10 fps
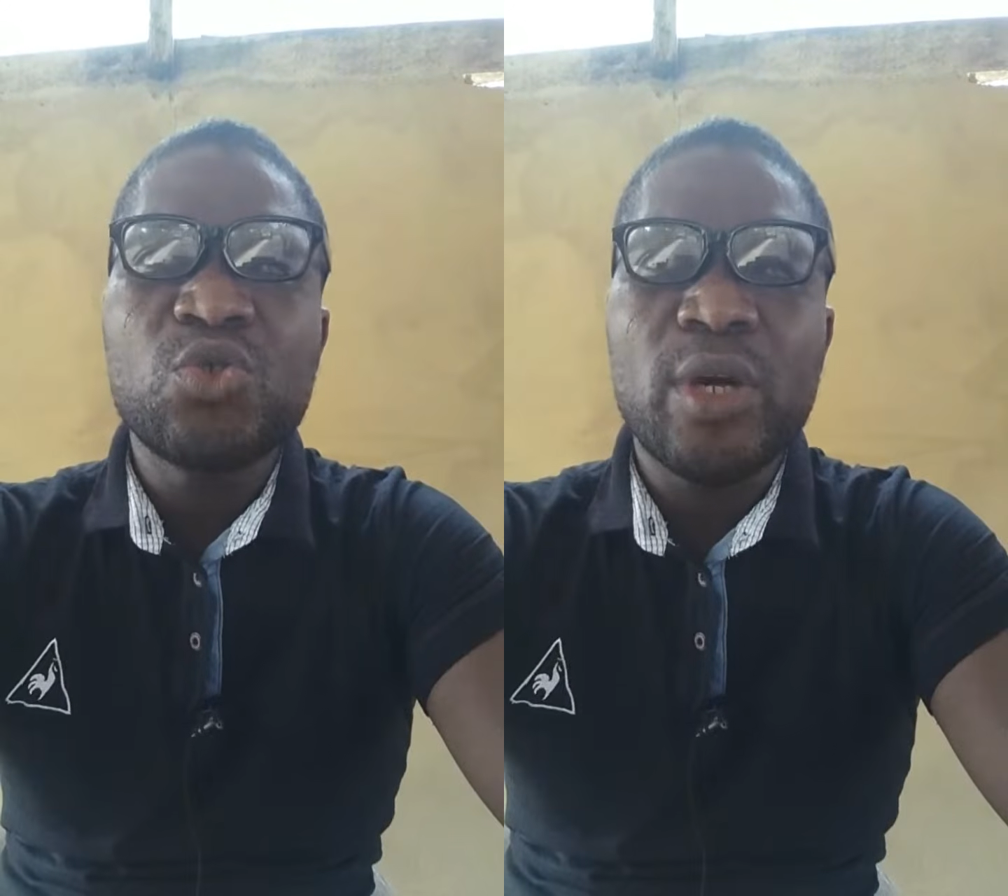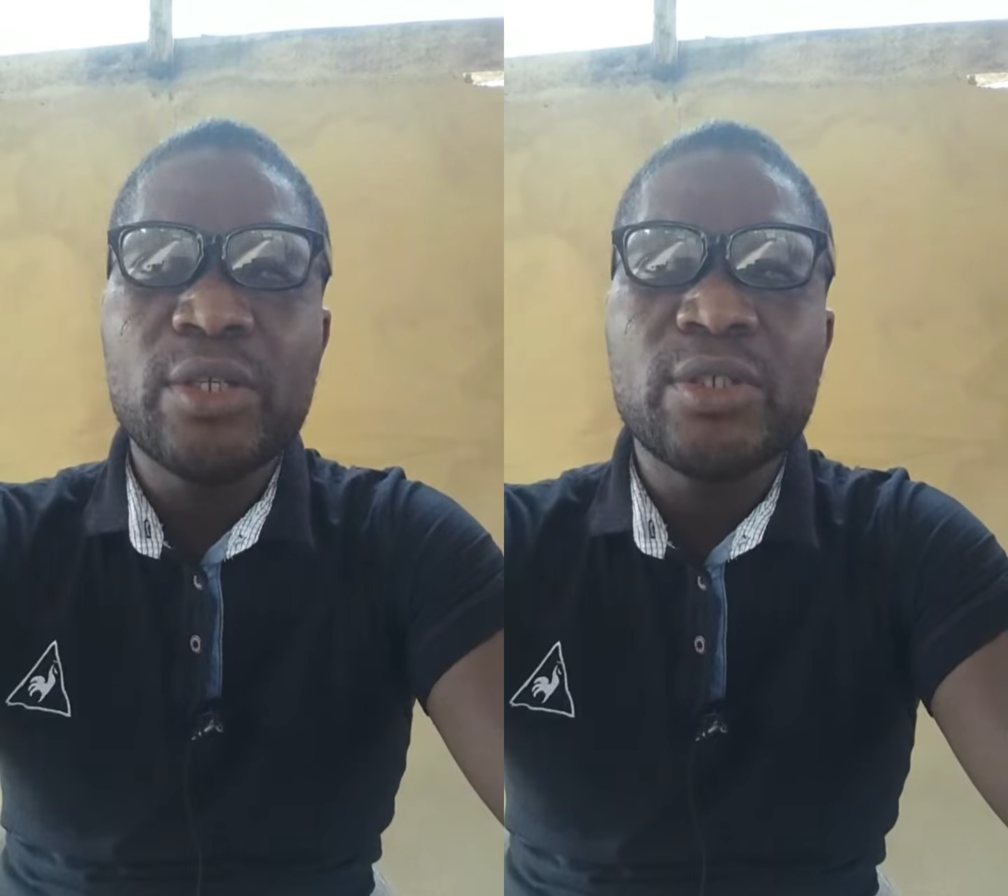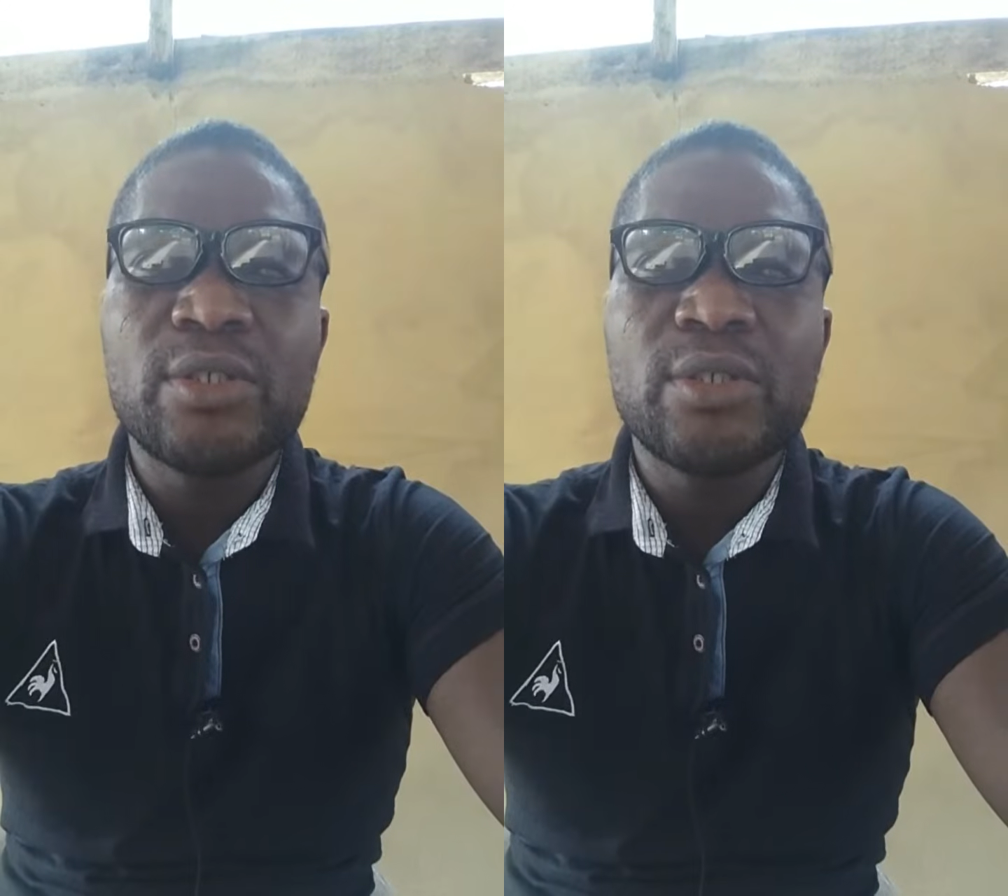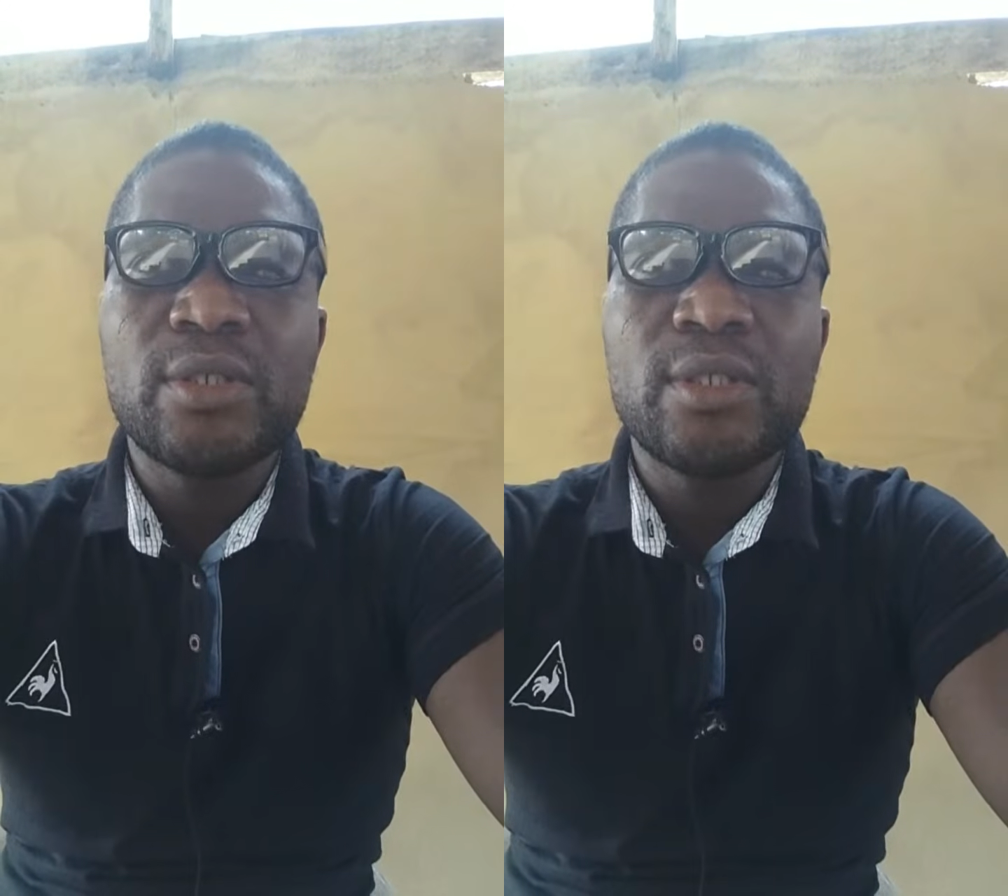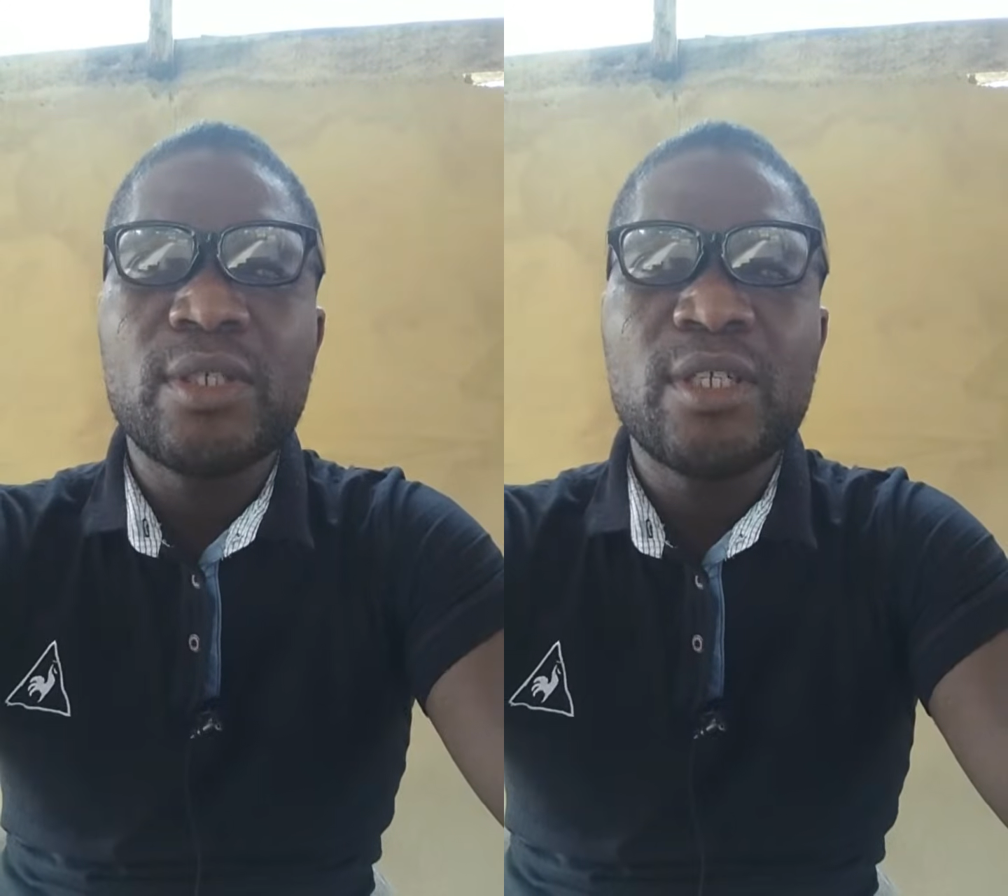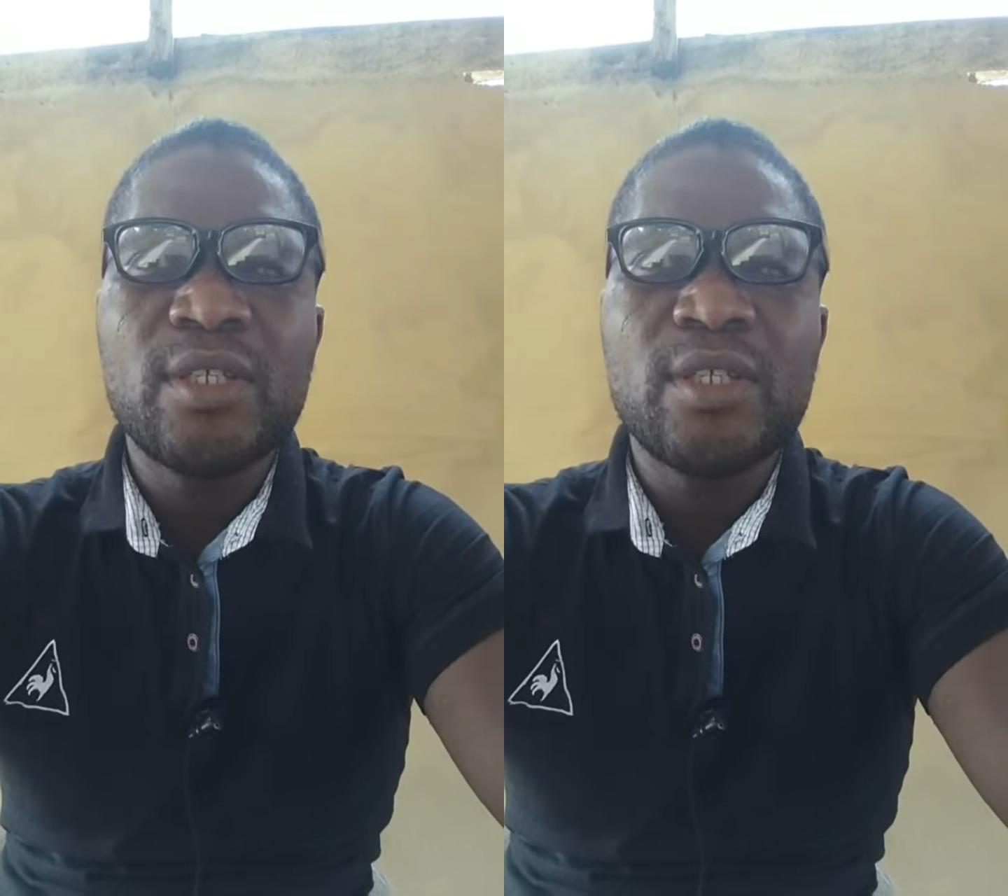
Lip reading: instructions,